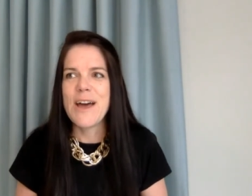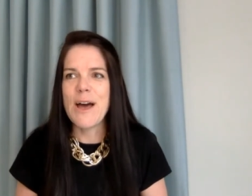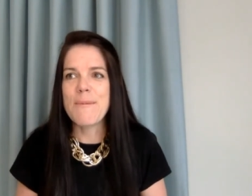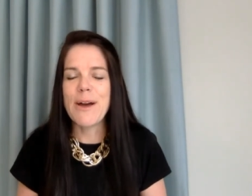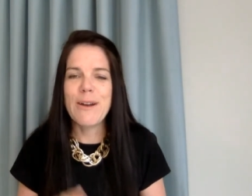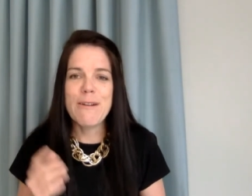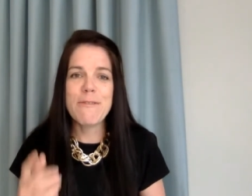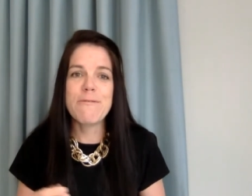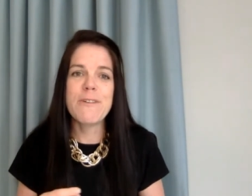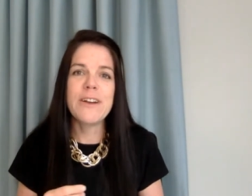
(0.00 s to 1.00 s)
um, I know of
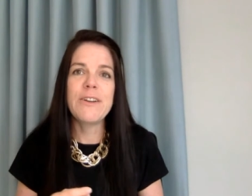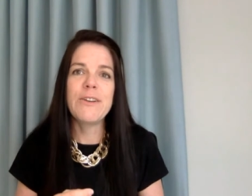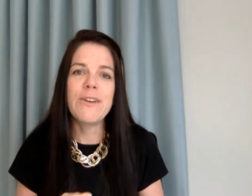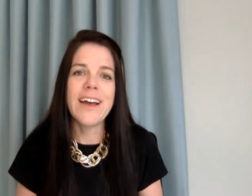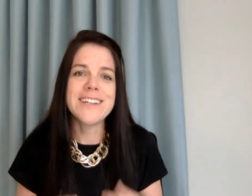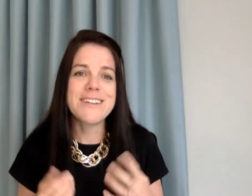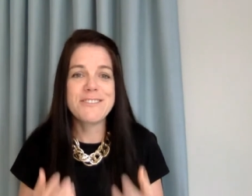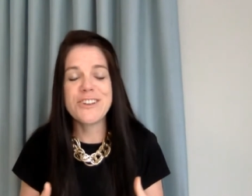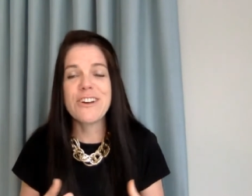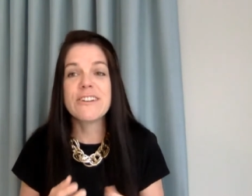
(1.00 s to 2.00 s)
a friend who actually, if
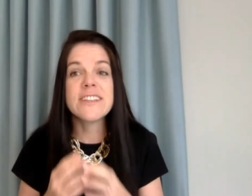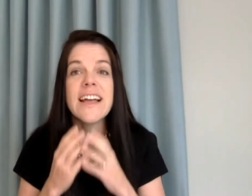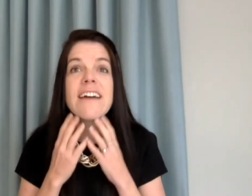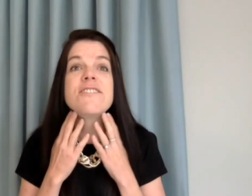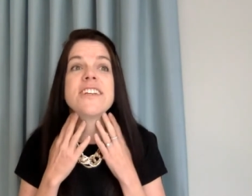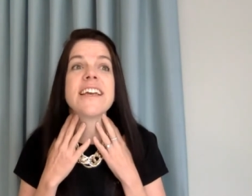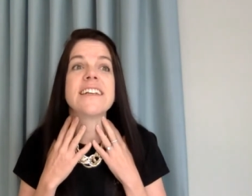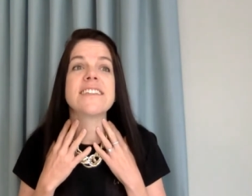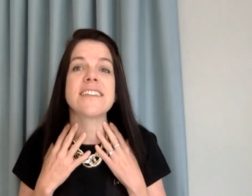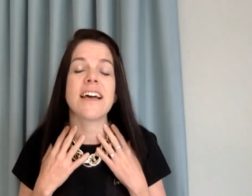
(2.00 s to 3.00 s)
she goes live, she
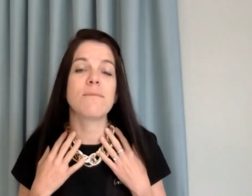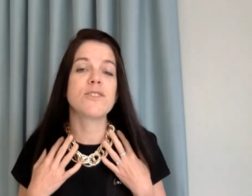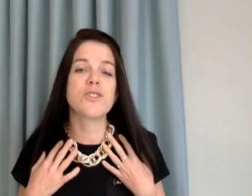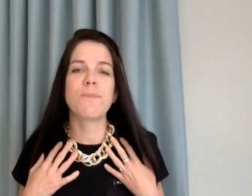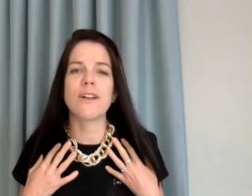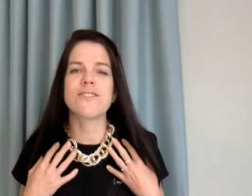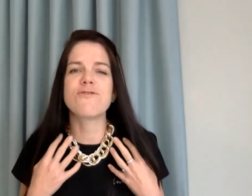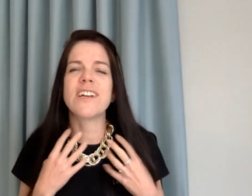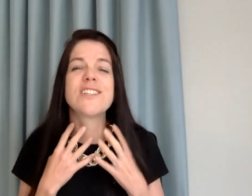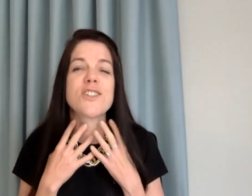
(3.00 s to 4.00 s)
gets um,
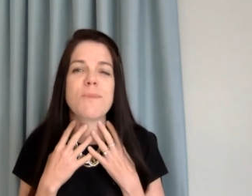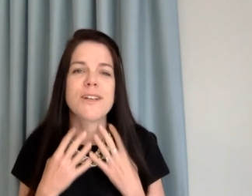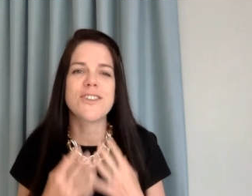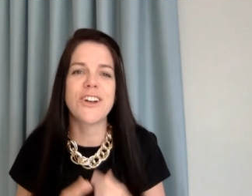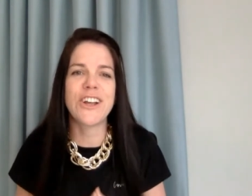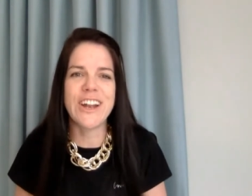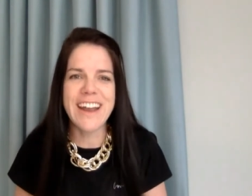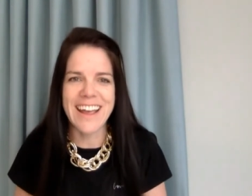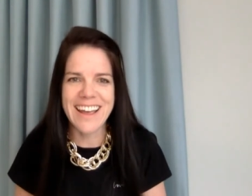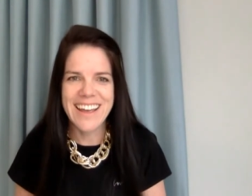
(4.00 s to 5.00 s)
spots, red spots on her
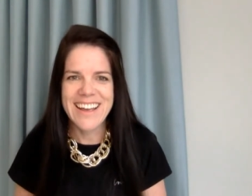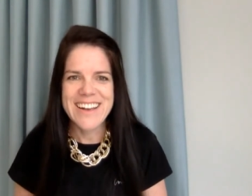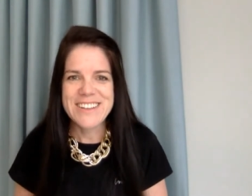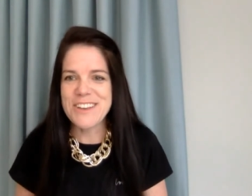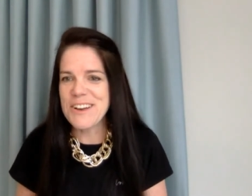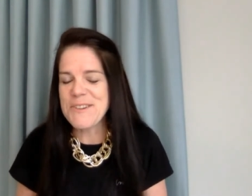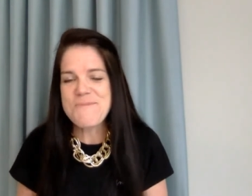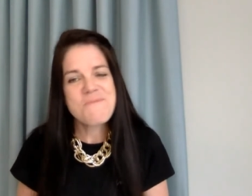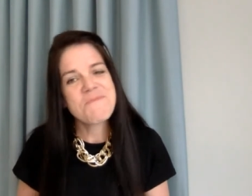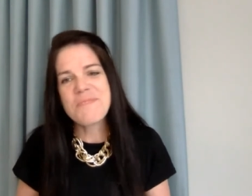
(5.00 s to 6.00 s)
neck.
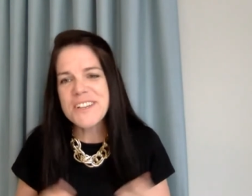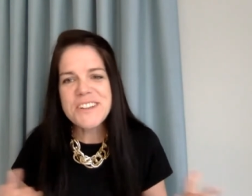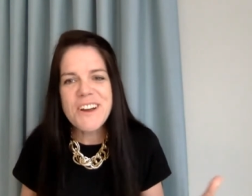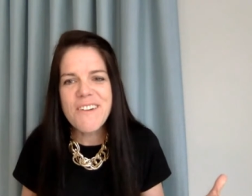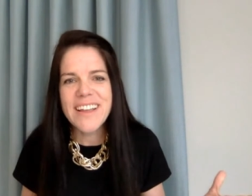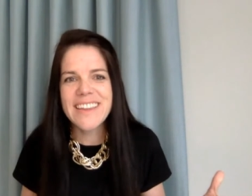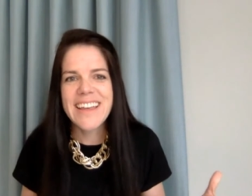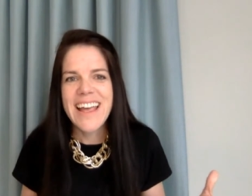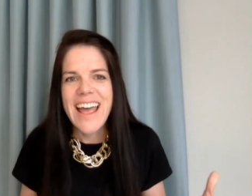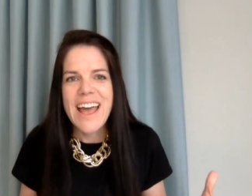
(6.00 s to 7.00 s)
So, but you know what?
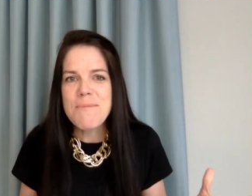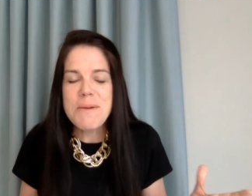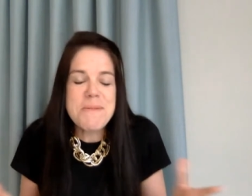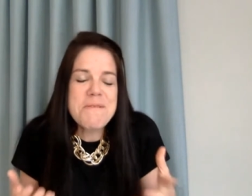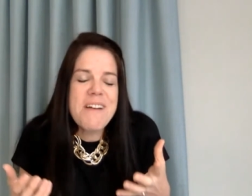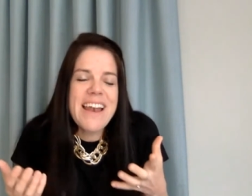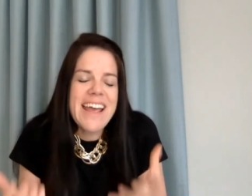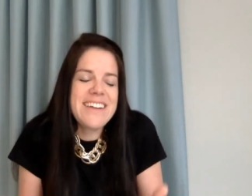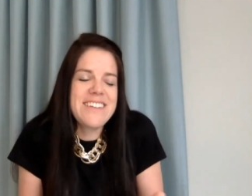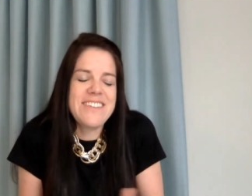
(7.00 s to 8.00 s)
People
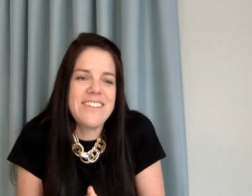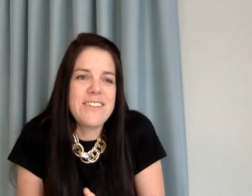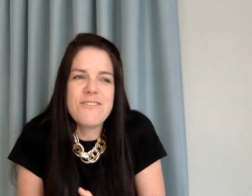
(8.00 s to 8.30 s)
relate to,